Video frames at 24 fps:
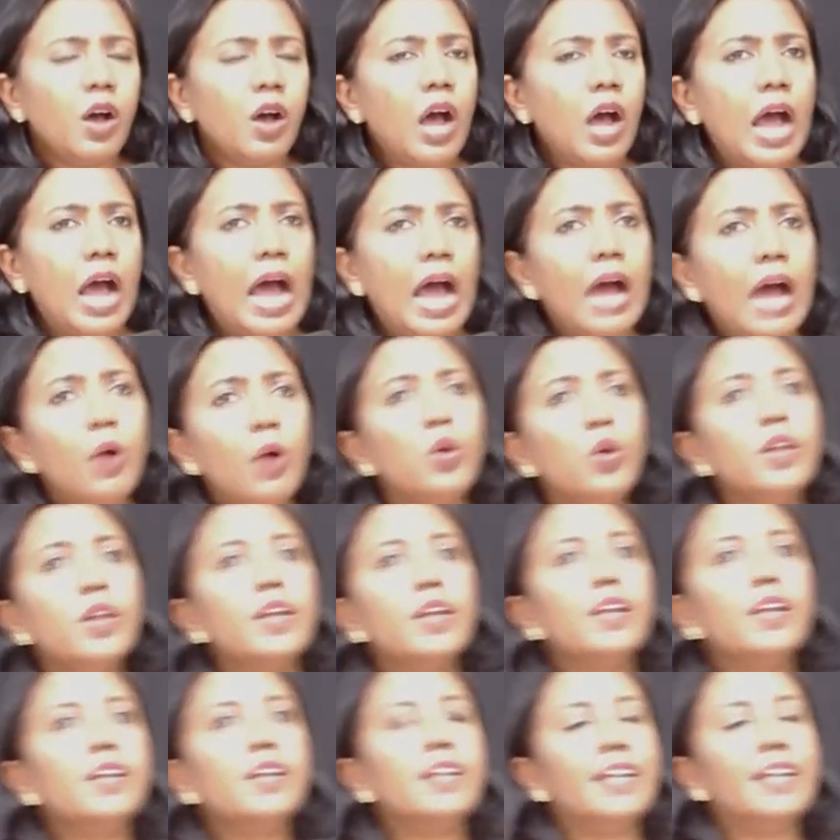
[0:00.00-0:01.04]
how
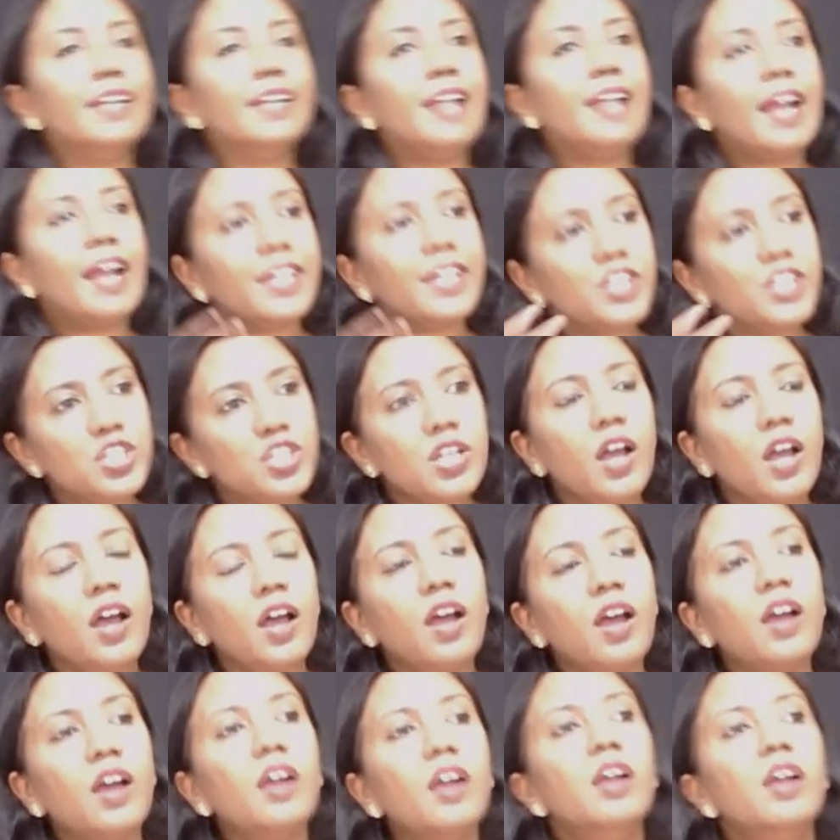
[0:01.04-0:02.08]
did
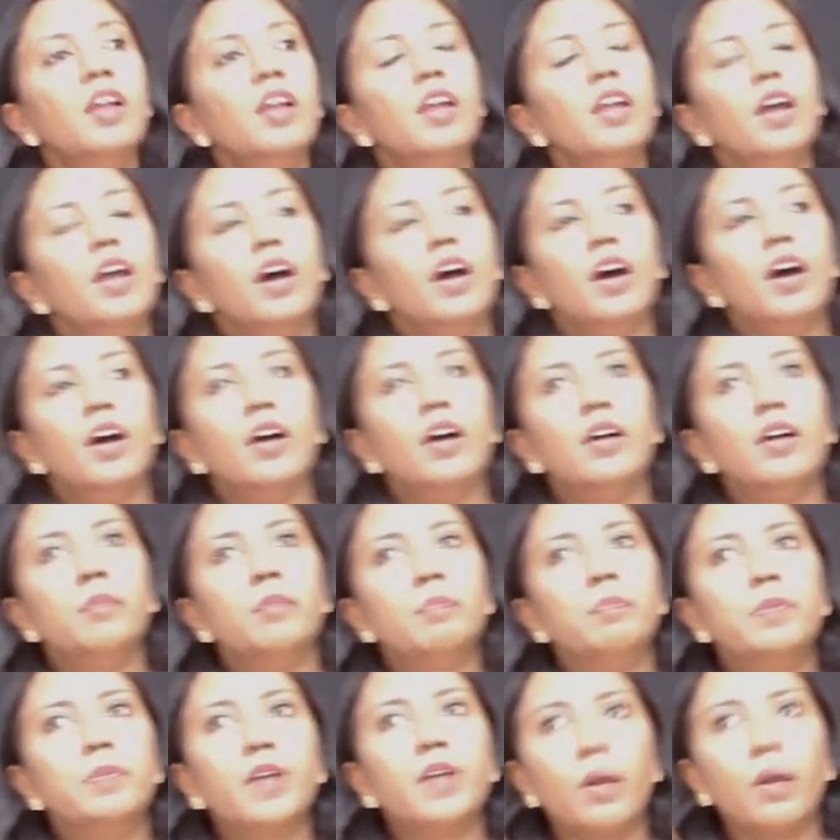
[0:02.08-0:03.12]
Elijah uh,
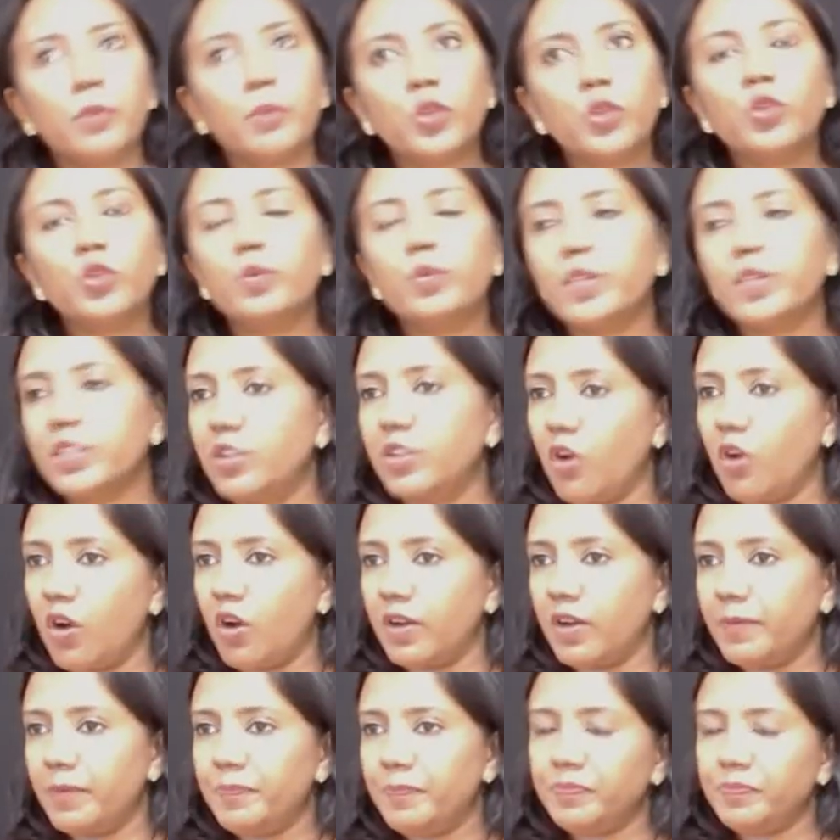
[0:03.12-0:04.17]
commune with
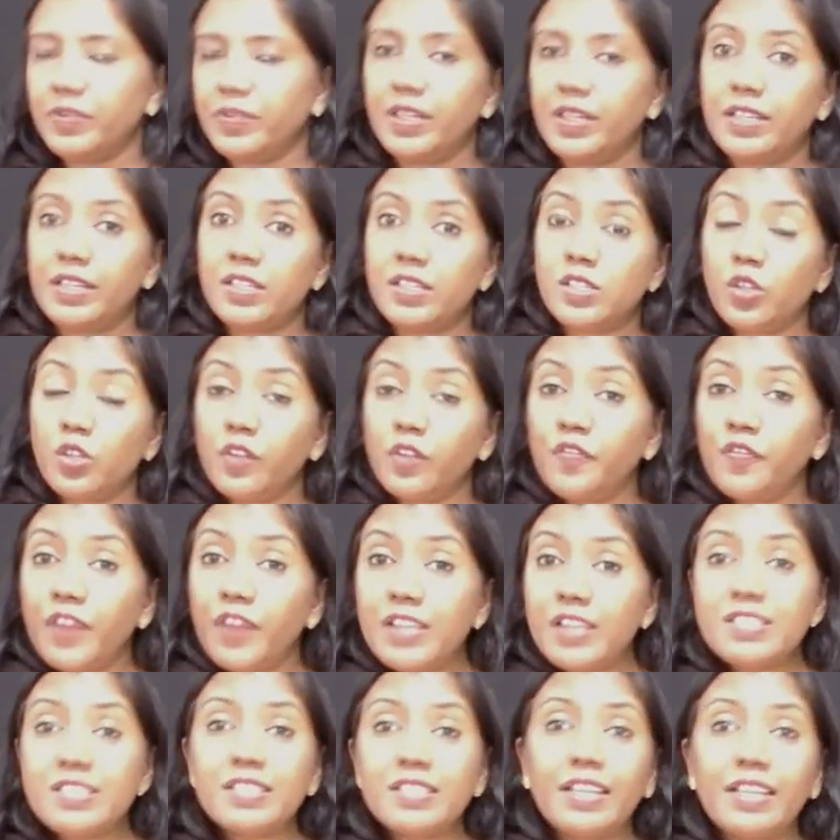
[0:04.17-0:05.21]
God? So, in
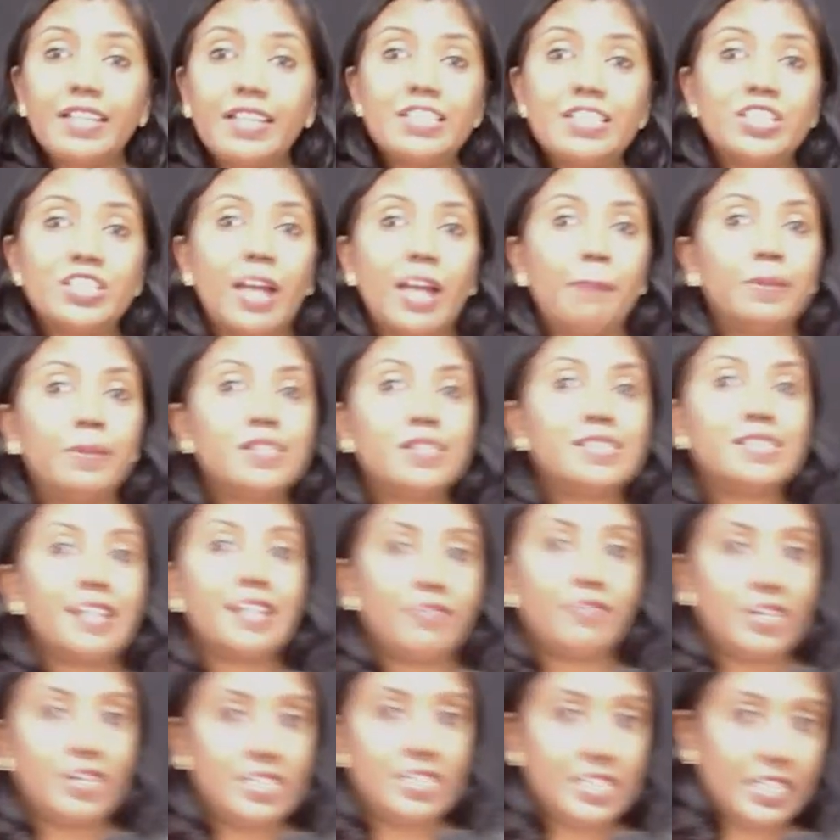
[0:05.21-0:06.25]
First Kings chapter
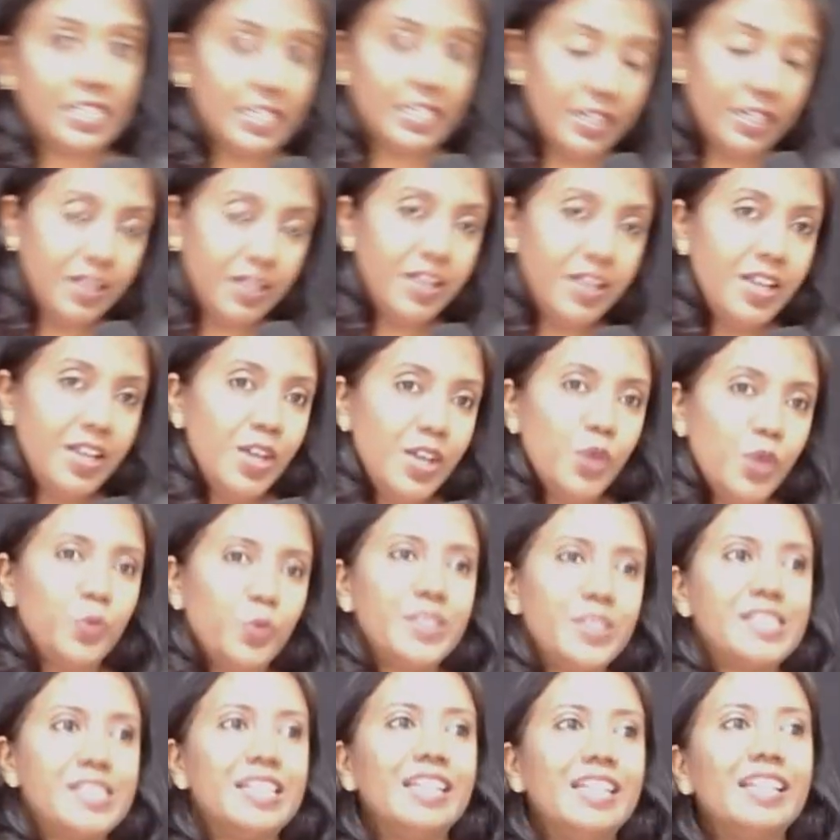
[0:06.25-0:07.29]
17,
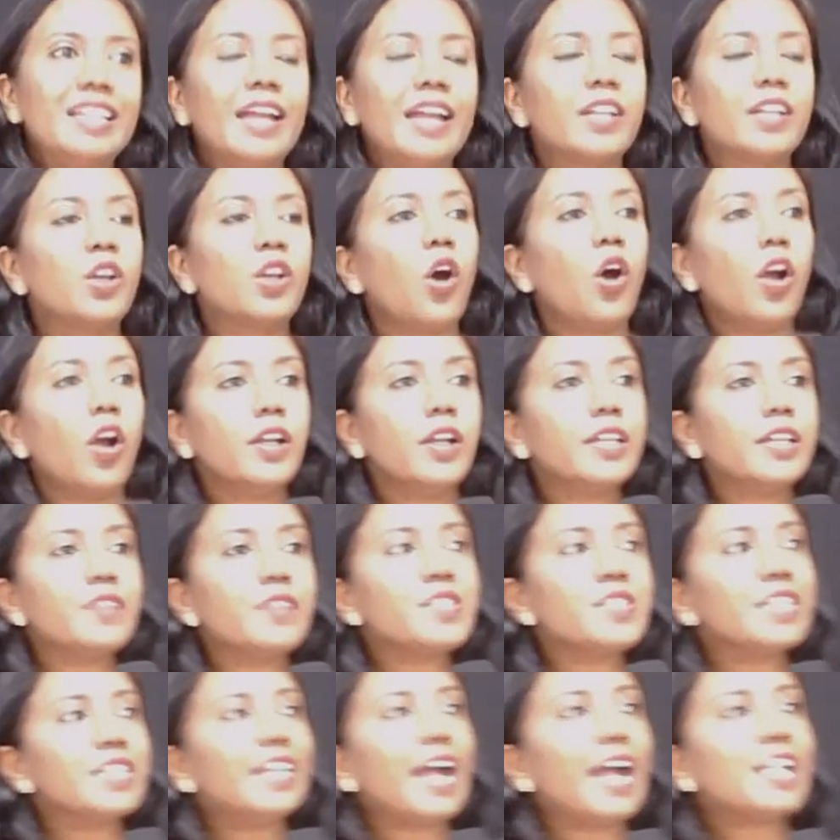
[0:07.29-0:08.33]
we see that God
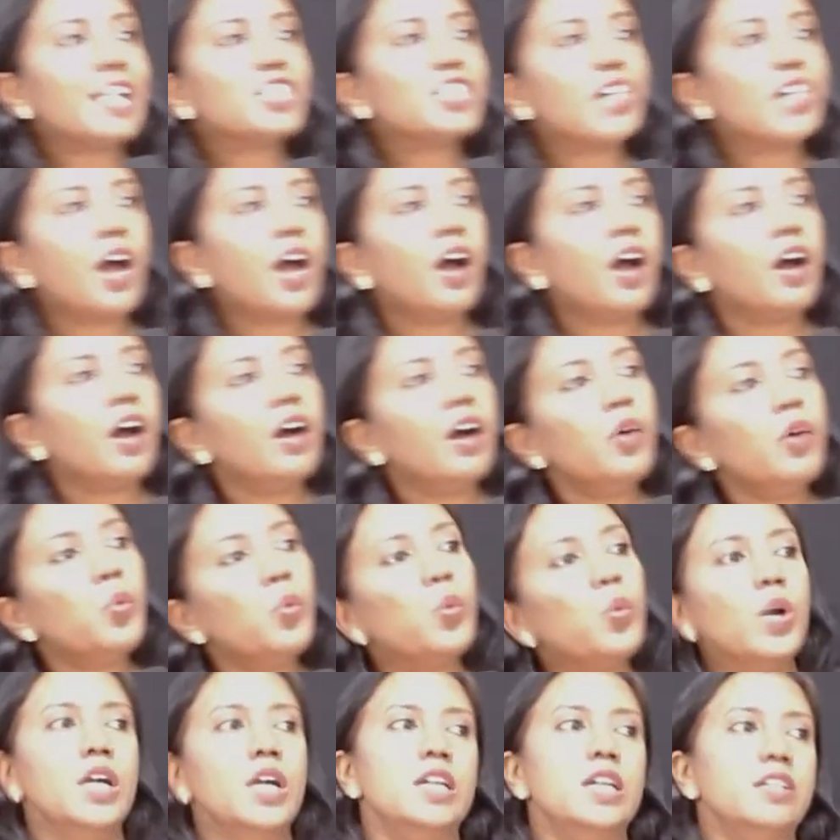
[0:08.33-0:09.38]
gives Elijah a
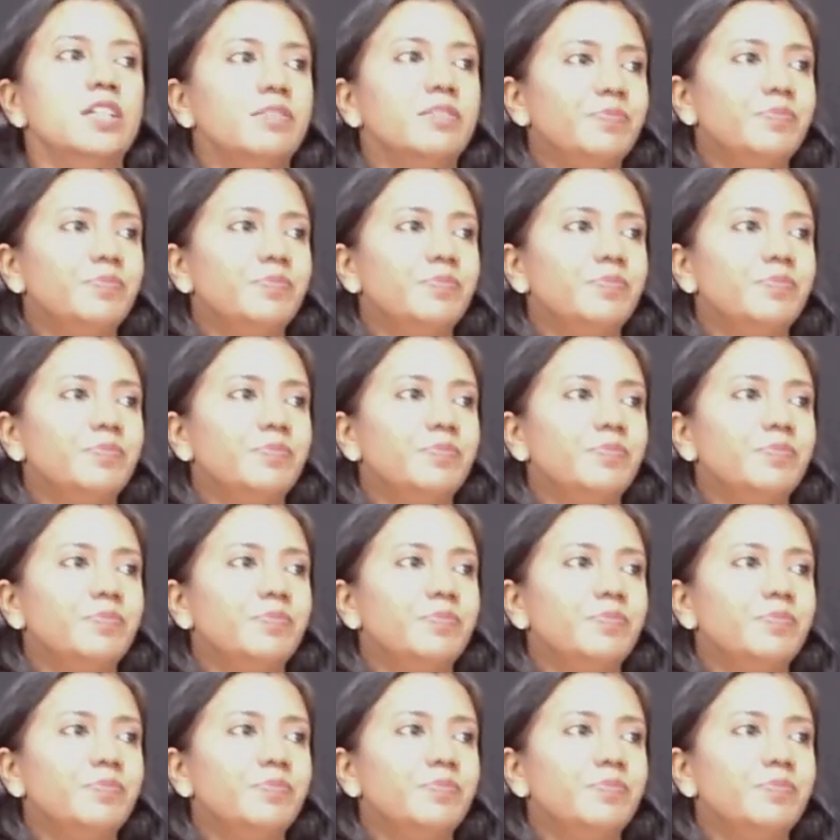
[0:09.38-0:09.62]
word.